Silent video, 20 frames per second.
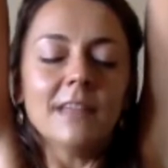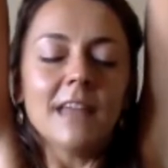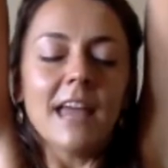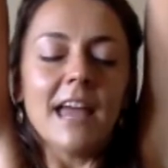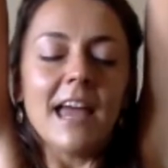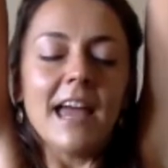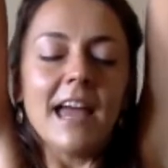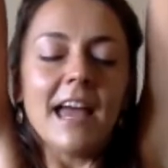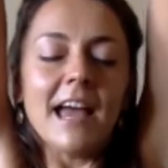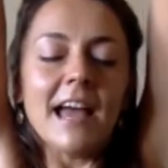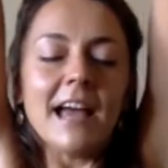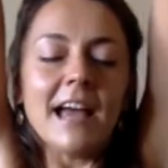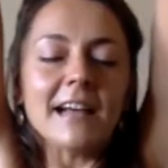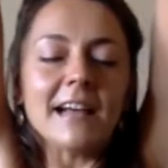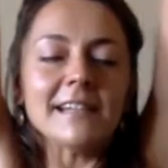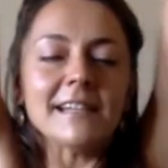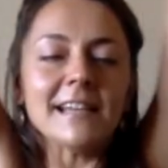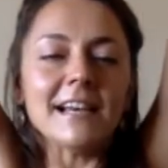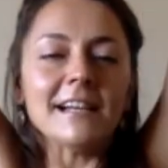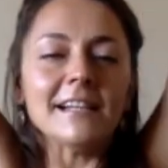
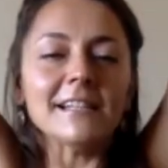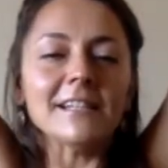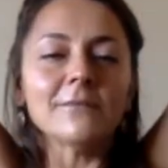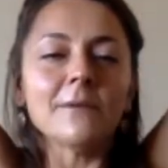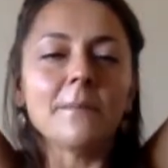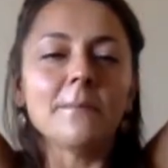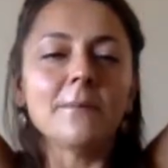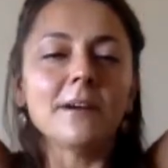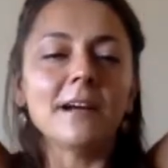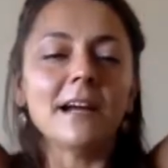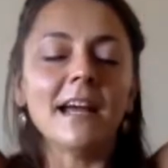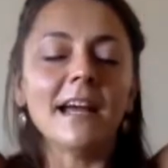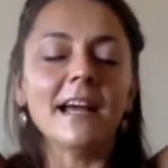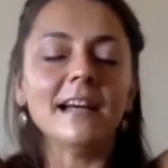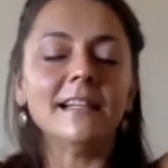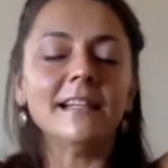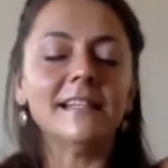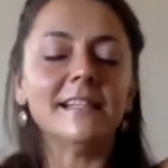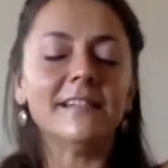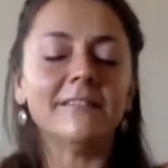Exhale, sweep your
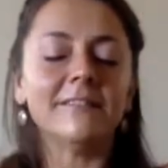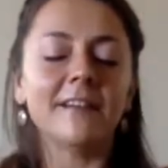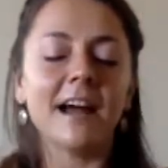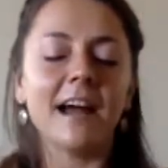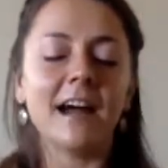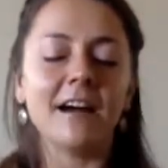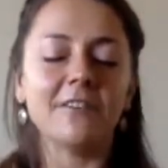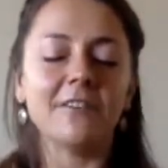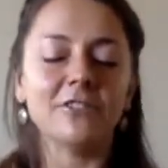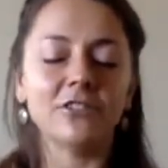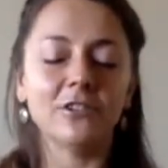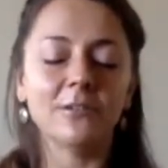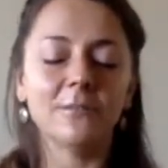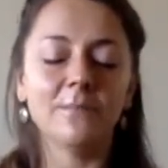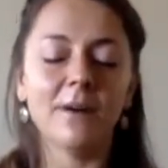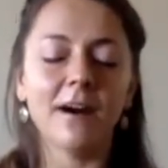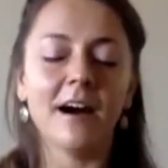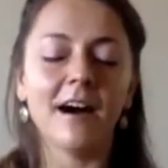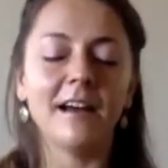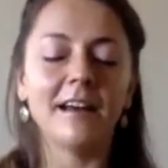hands around your
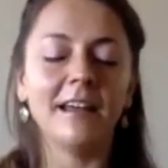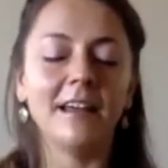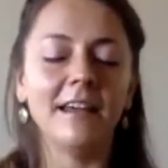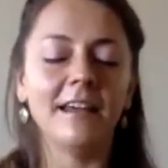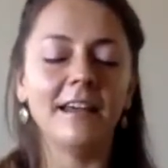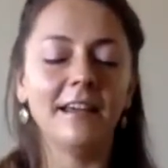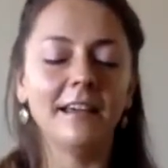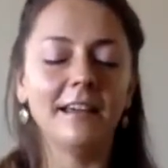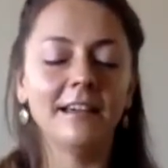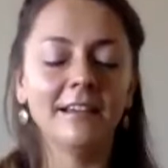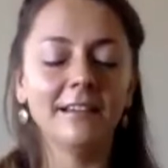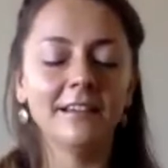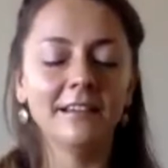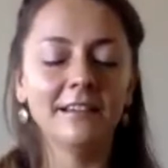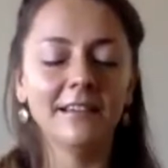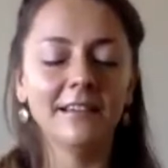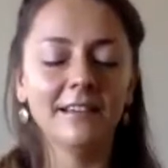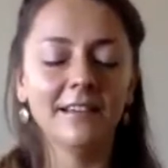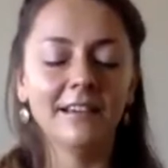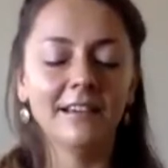body.
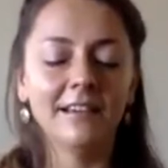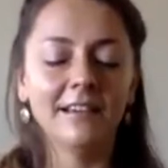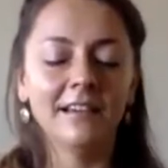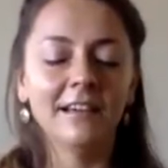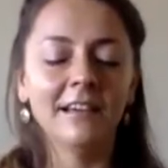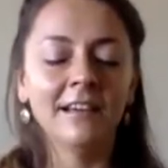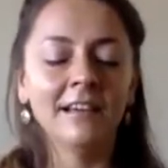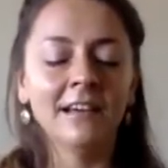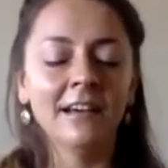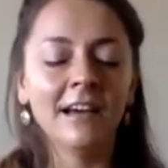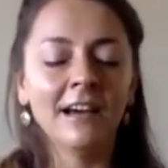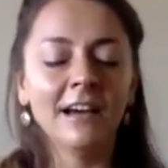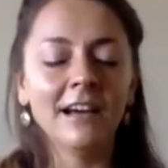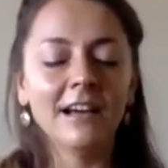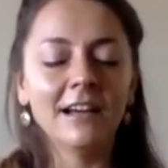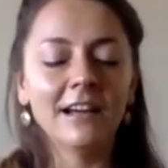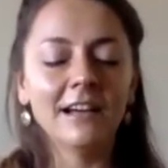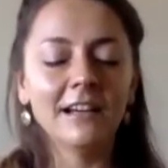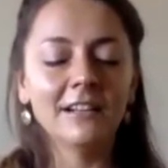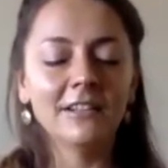
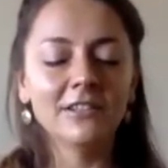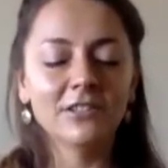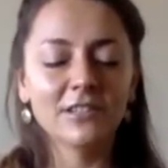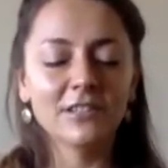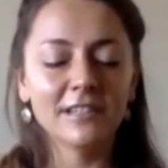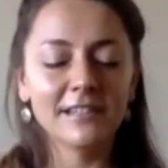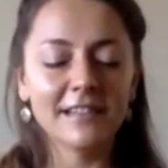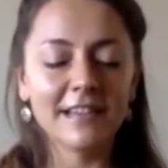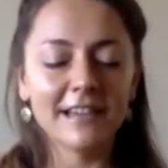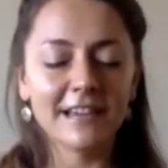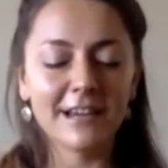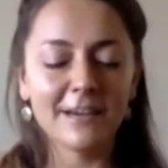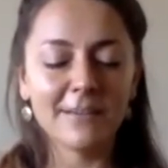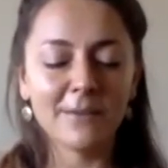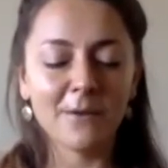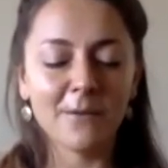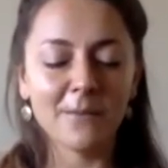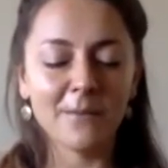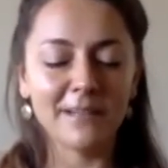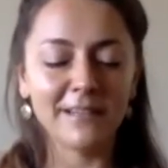And just take a
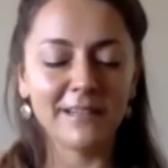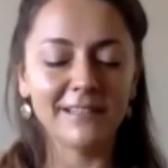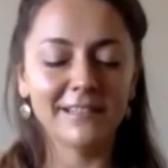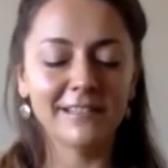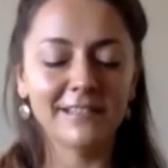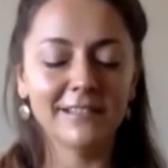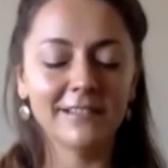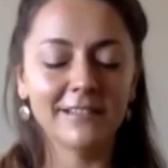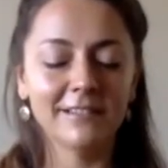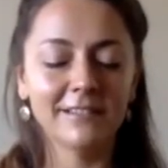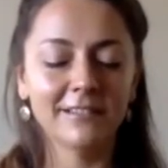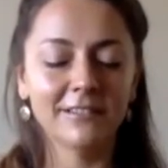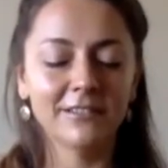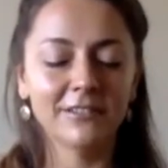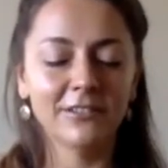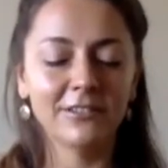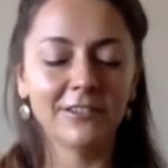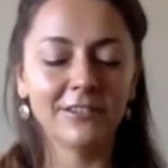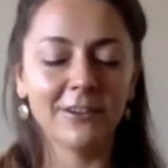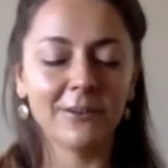moment
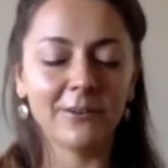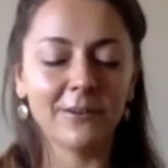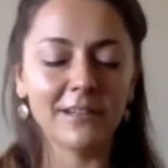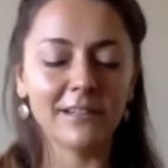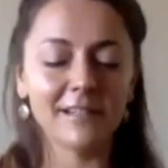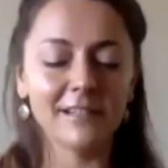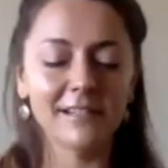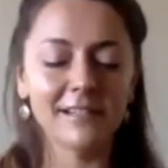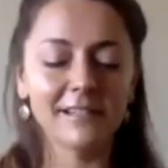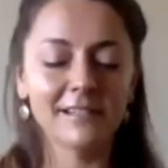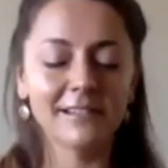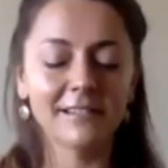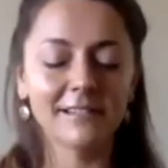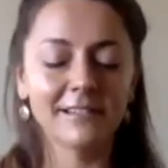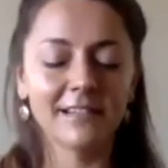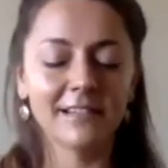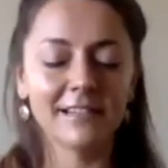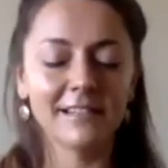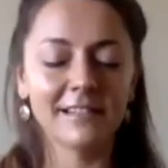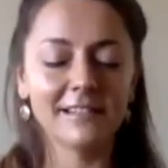to notice
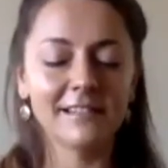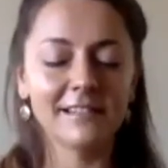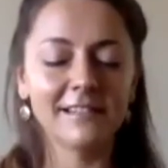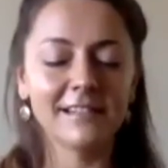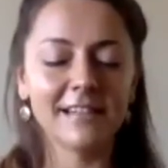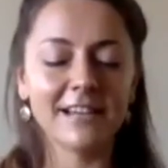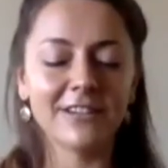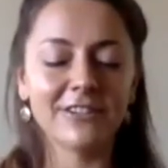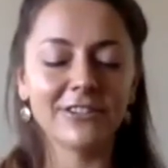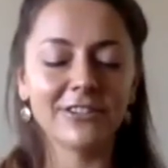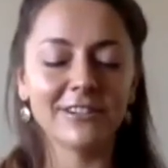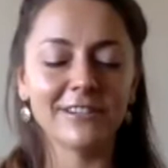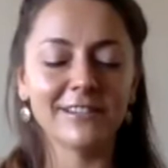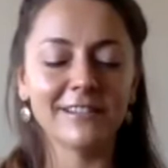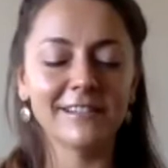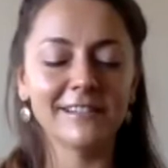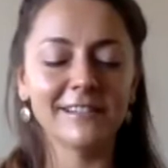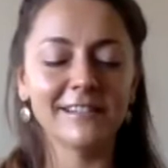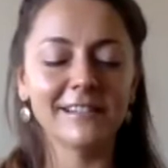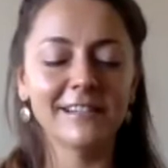the
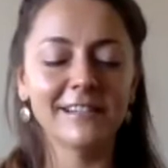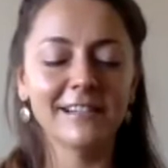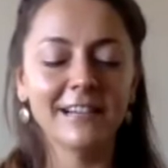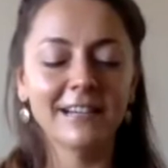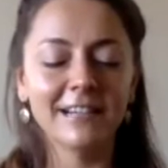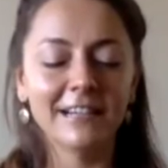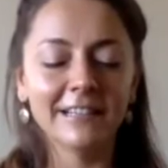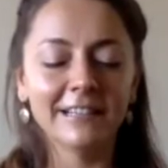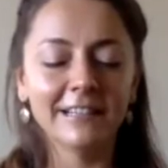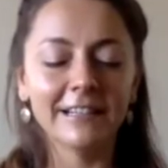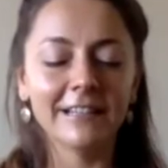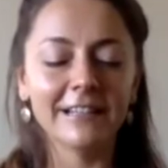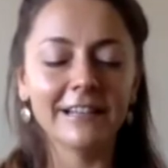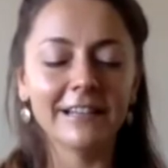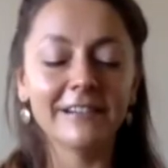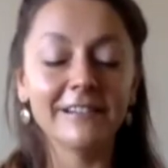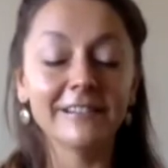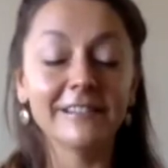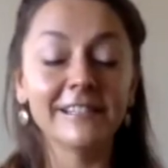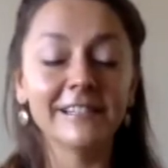sensations, the
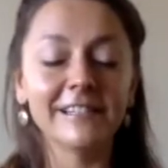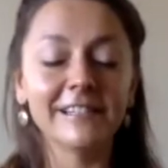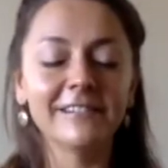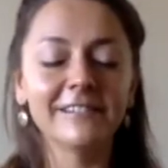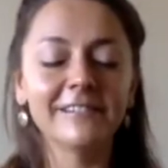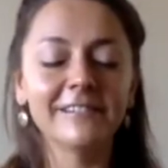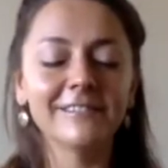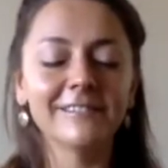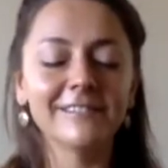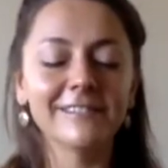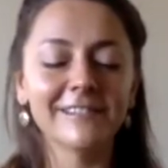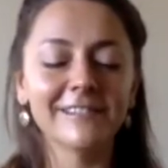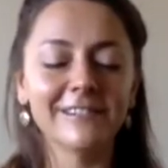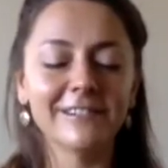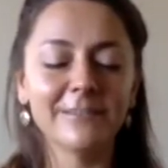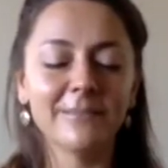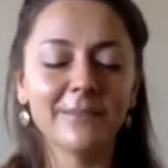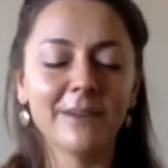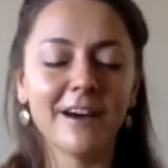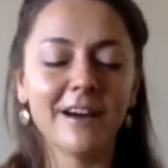little tingles in
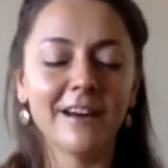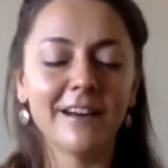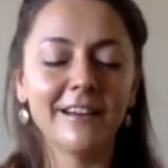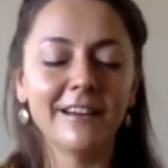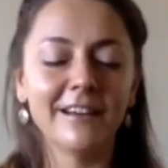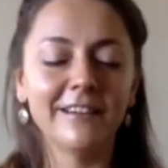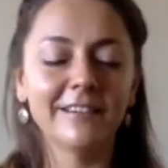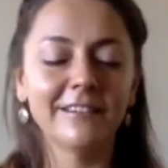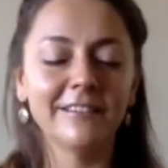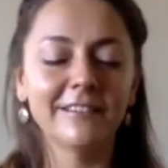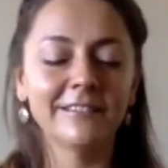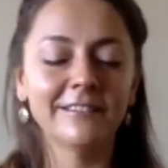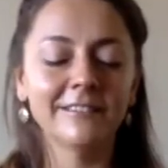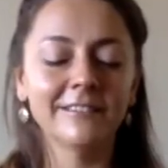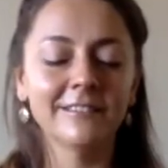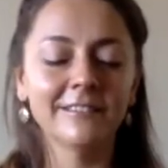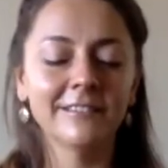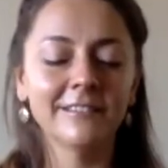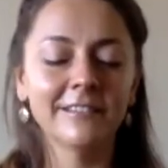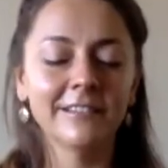your body.
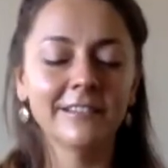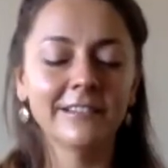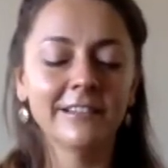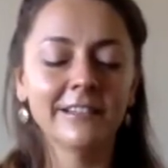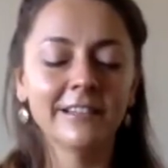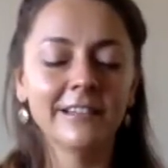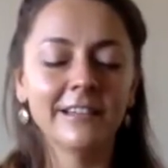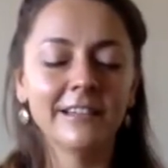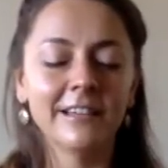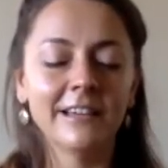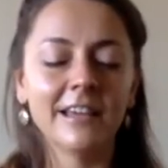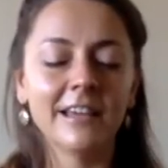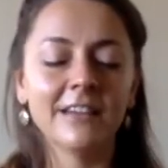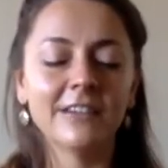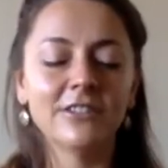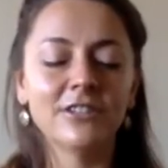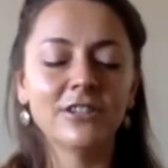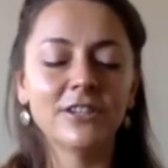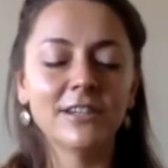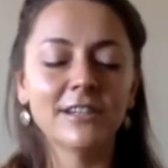
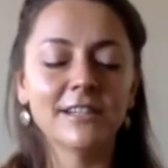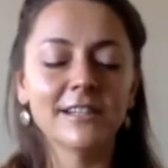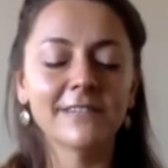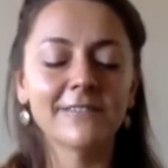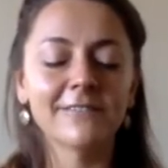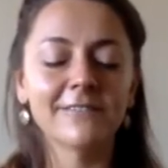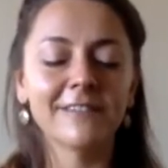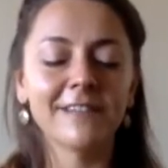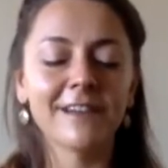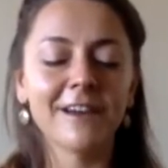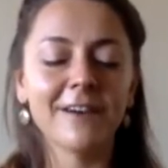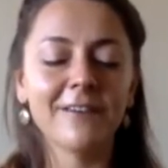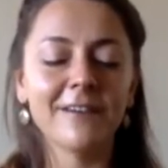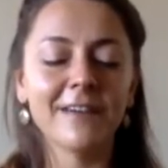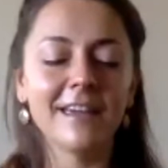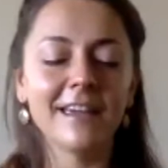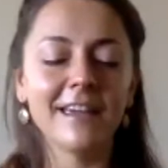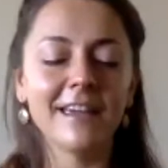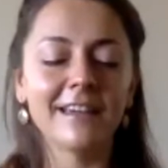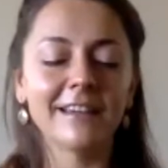Energy is
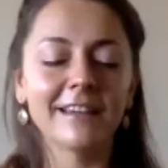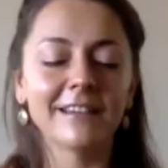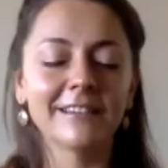flowing.